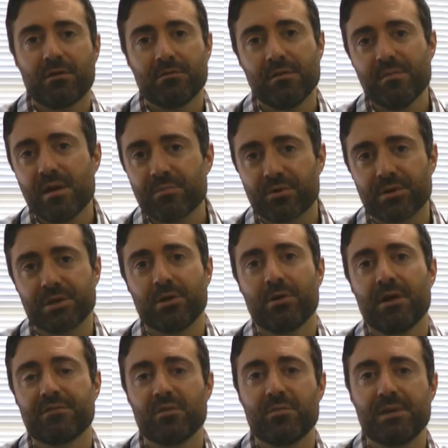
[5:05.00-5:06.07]
Remember, you don't
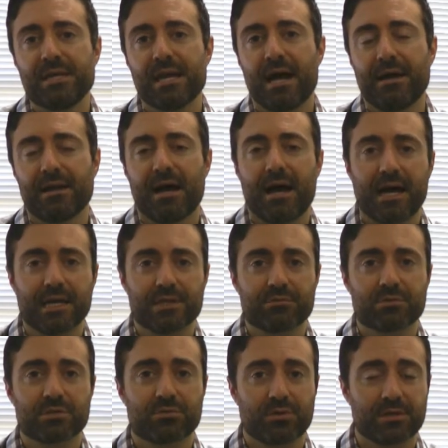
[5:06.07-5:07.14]
have to be on a highly
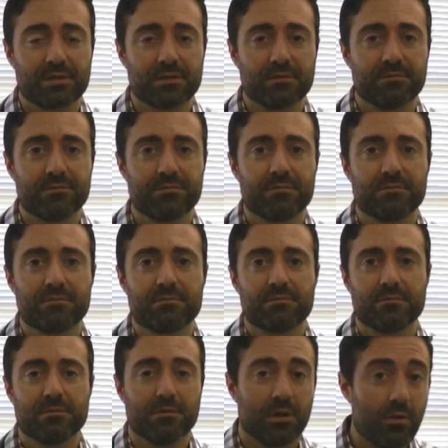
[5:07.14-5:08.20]
restrictive
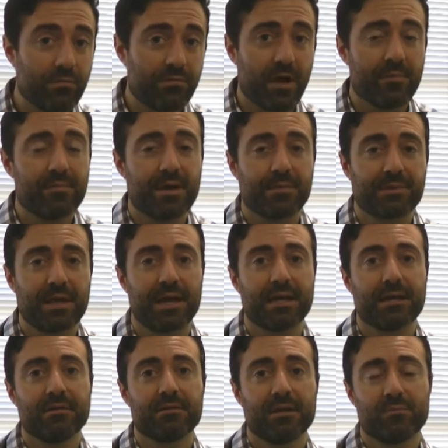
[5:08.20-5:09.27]
low FODMAP
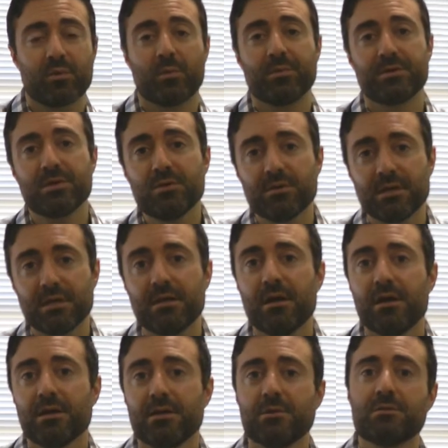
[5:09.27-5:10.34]
diet in perpetuity.
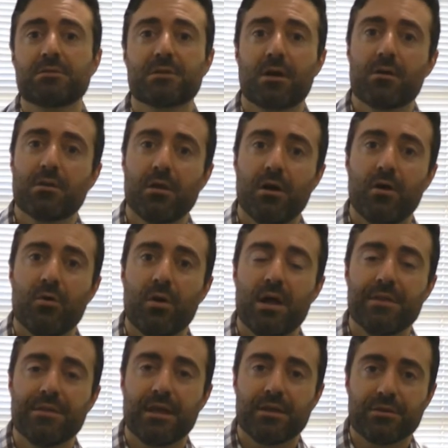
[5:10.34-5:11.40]
You start low
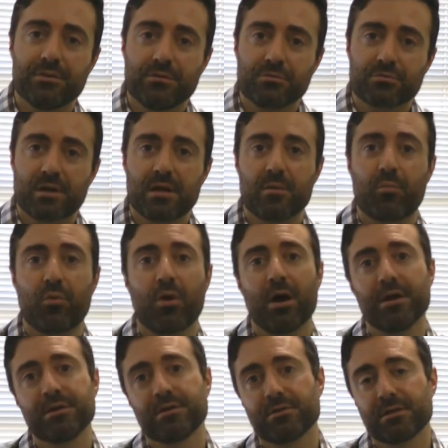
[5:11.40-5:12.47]
and then you try to
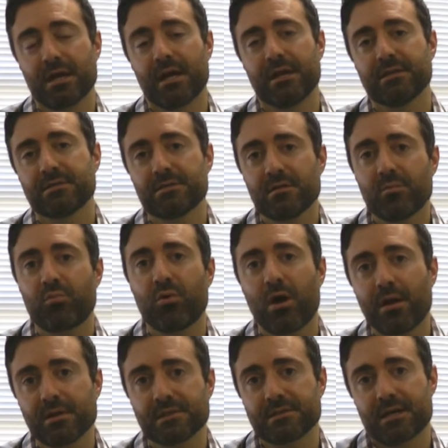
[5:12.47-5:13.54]
broaden your diets to the
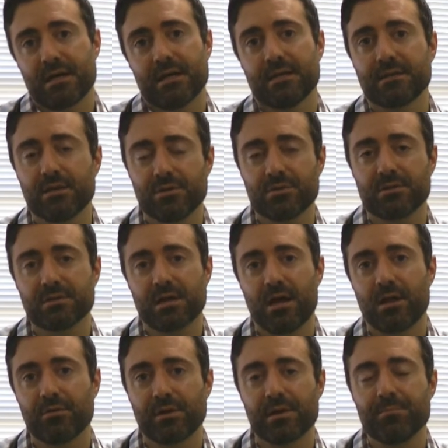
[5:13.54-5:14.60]
broadest diet that you can
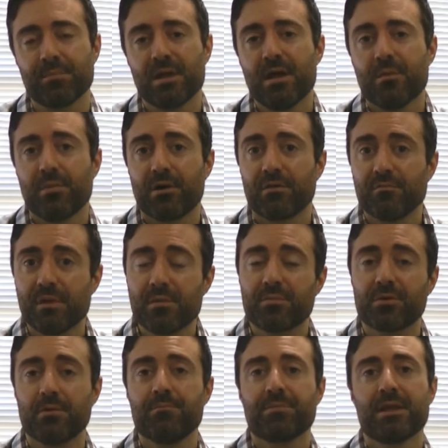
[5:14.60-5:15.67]
tolerate. But
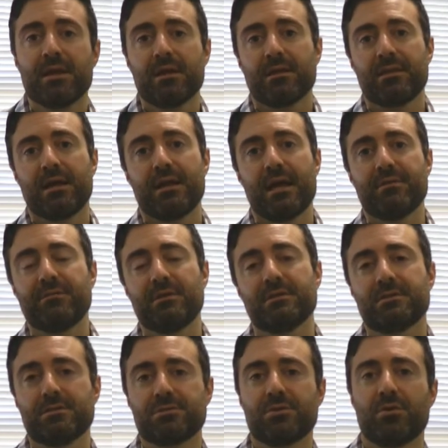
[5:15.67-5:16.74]
remember that
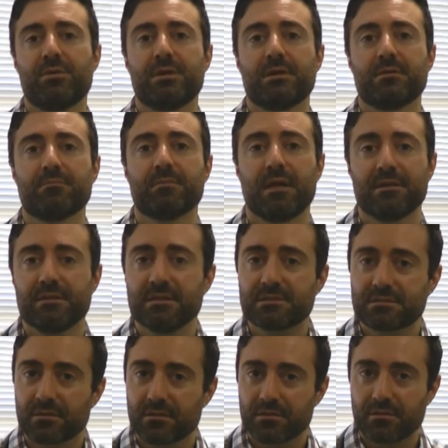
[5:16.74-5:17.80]
evidence is showing, at
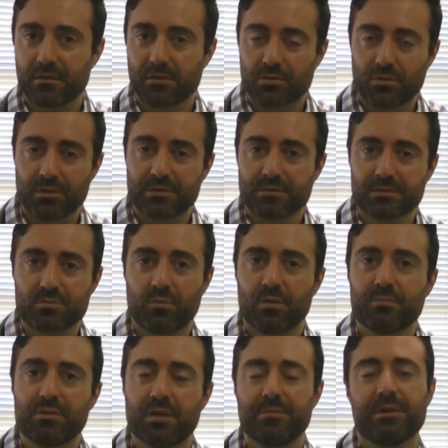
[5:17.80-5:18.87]
least according to this
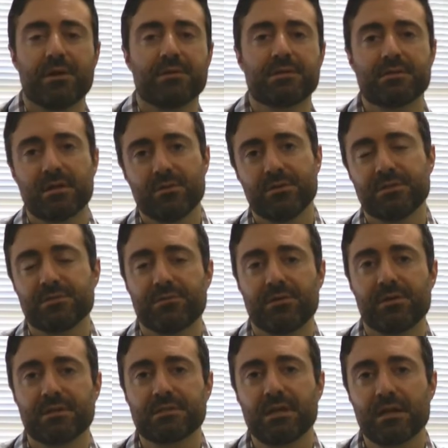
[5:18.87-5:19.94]
one preliminary study, which is
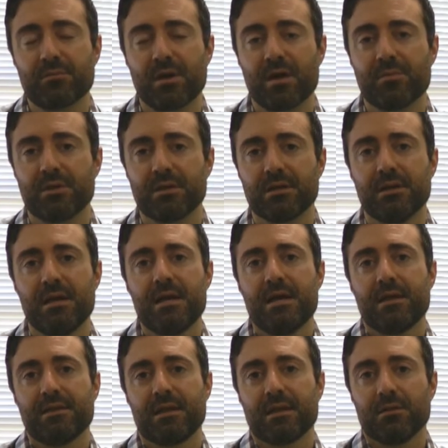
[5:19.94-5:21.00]
very exciting in my opinion,
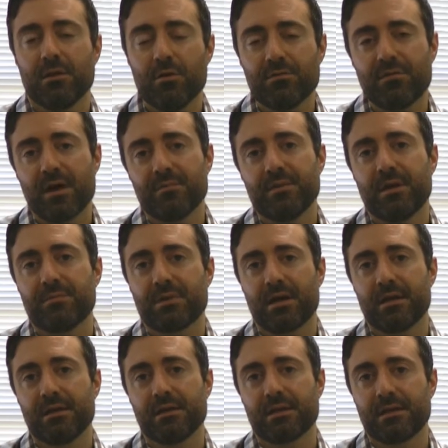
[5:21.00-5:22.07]
that a low FODMAP
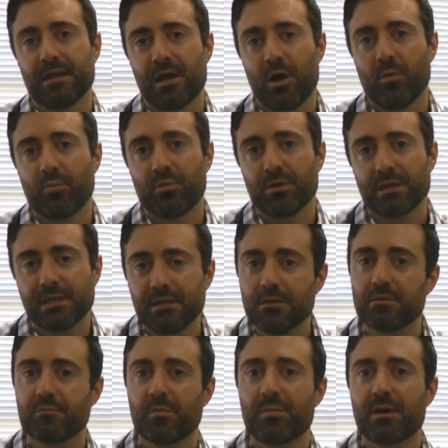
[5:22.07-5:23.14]
diet can help heal
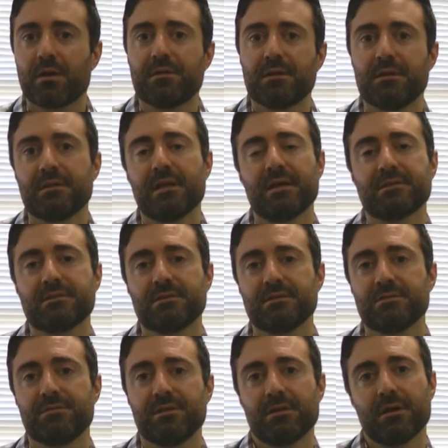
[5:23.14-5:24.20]
and repair the
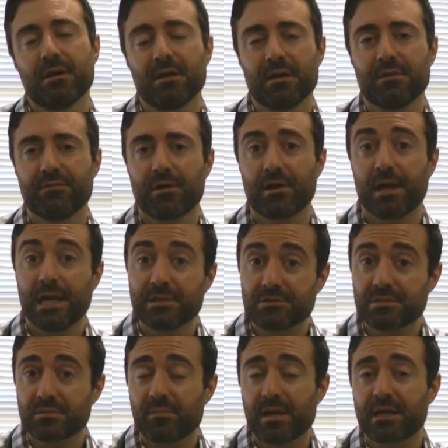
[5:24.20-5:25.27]
intestines via a very
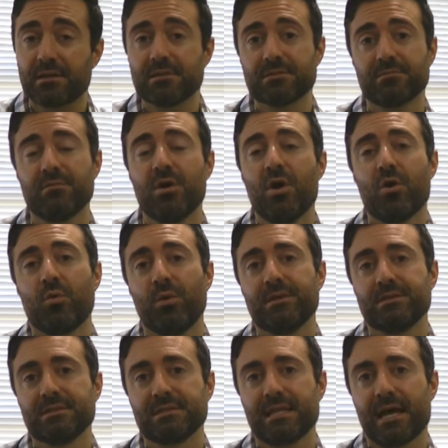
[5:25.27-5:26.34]
interesting mechanism,
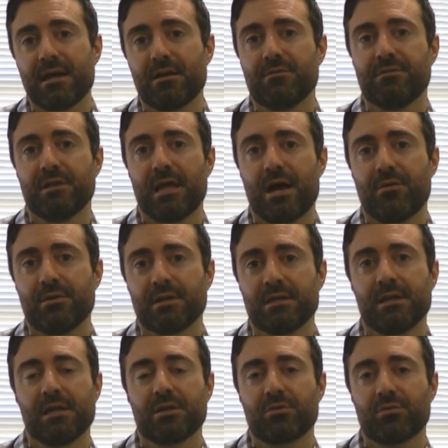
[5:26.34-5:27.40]
which is that of allowing an
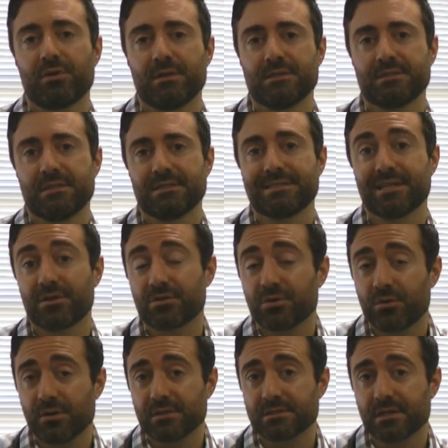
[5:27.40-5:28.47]
increase in
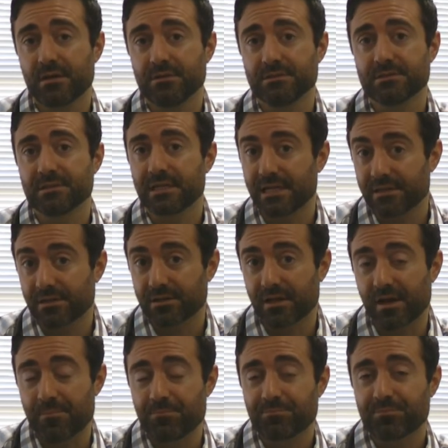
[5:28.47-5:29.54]
serotonin cells in the
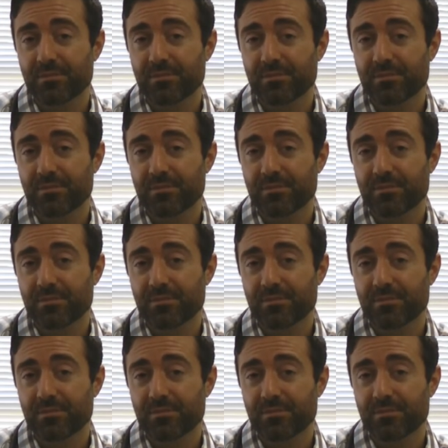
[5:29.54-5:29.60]
gut.